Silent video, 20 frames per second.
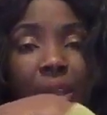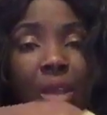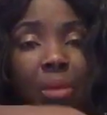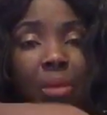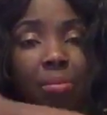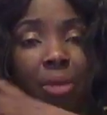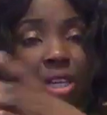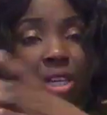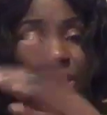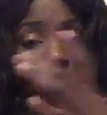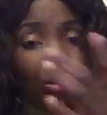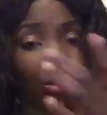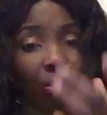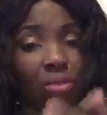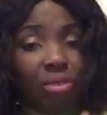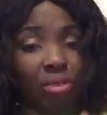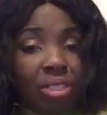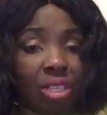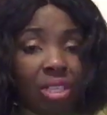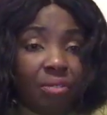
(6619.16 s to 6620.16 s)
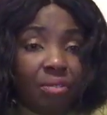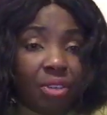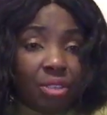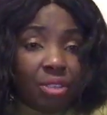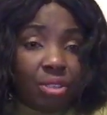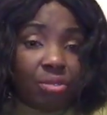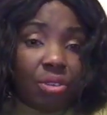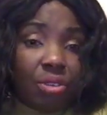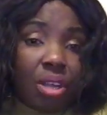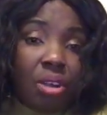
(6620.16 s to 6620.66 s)
Make sure you always give your
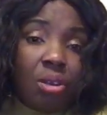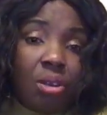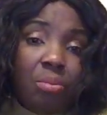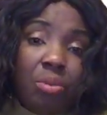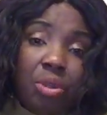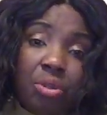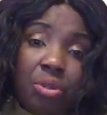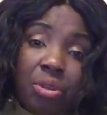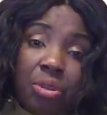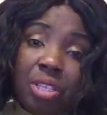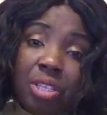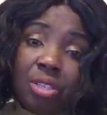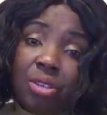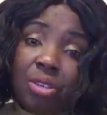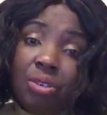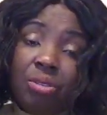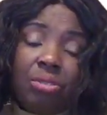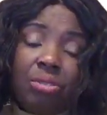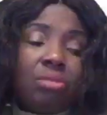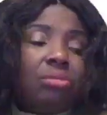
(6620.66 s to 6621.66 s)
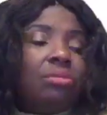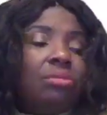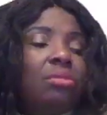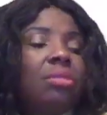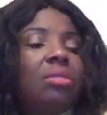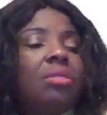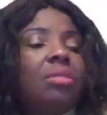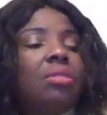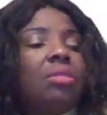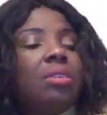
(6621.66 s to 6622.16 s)
children communion. It's good.
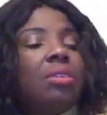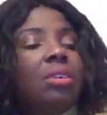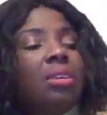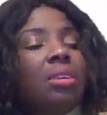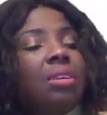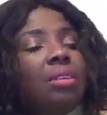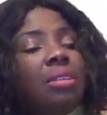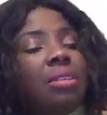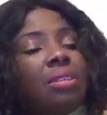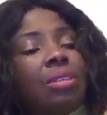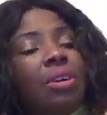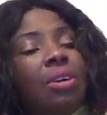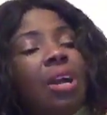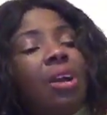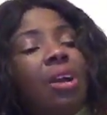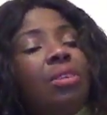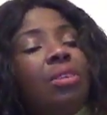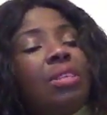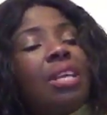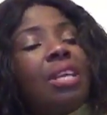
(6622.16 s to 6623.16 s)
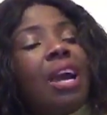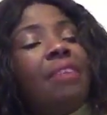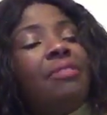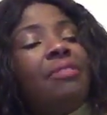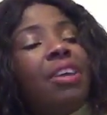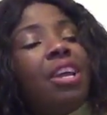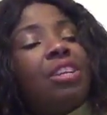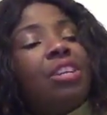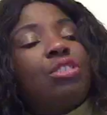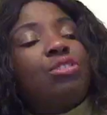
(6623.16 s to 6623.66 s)
So I always have
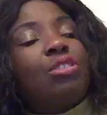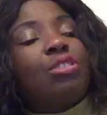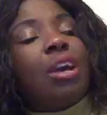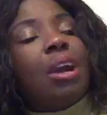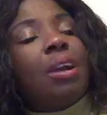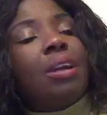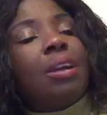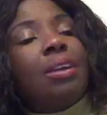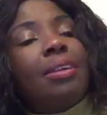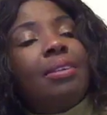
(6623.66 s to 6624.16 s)
extra